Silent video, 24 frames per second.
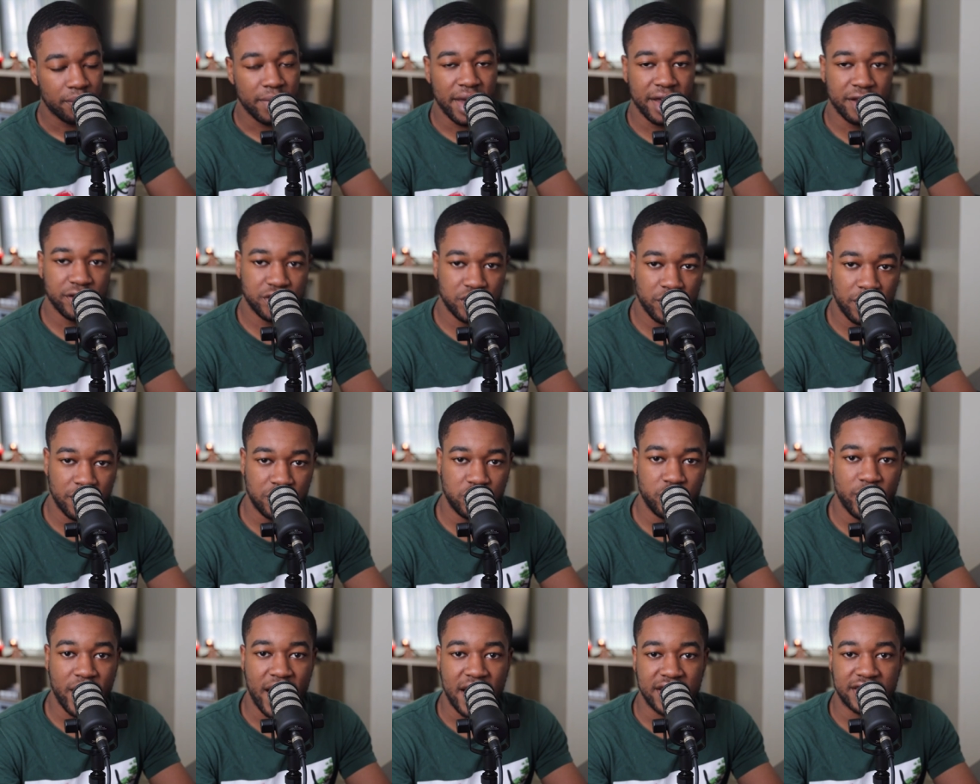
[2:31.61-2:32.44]
making
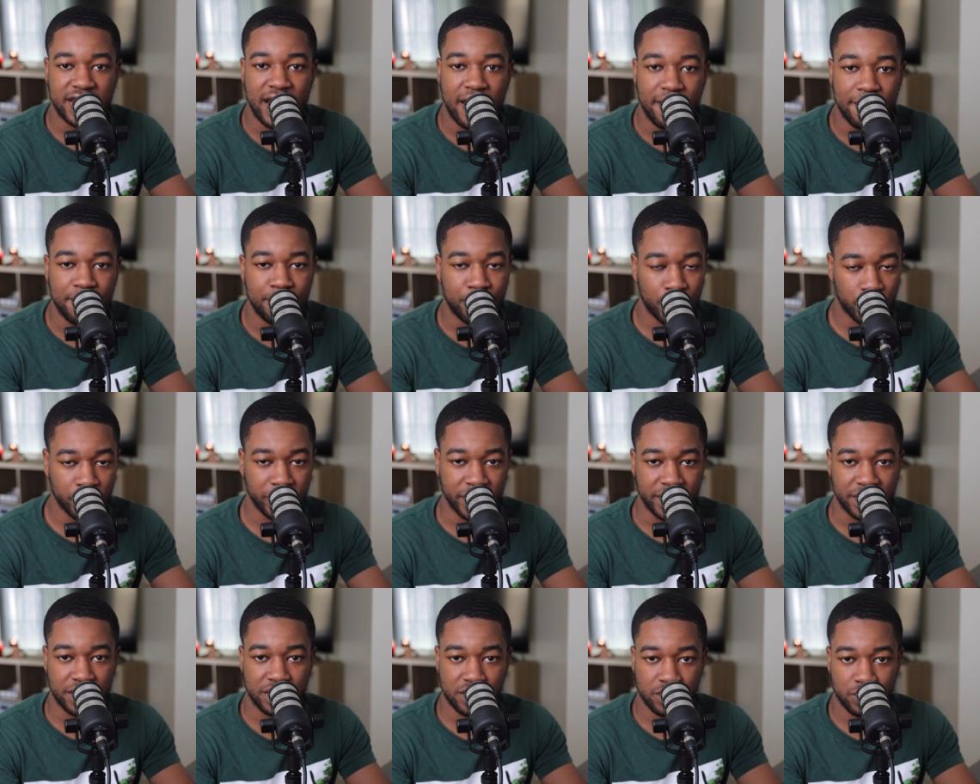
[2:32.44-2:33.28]
sure that you guys have
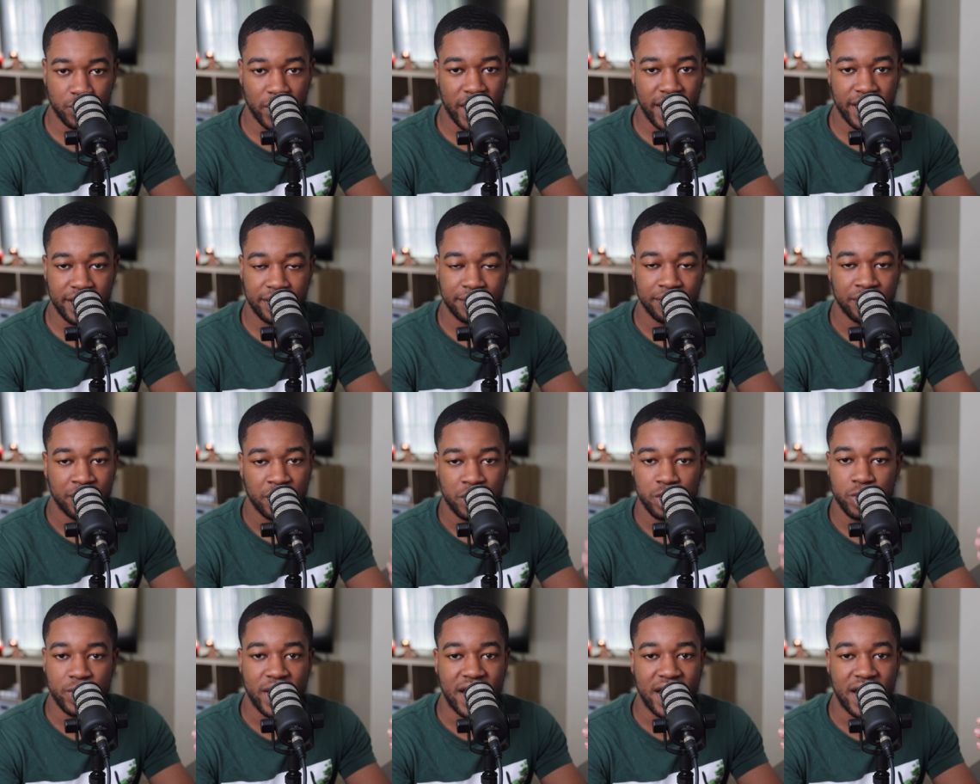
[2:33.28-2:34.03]
bullets, right?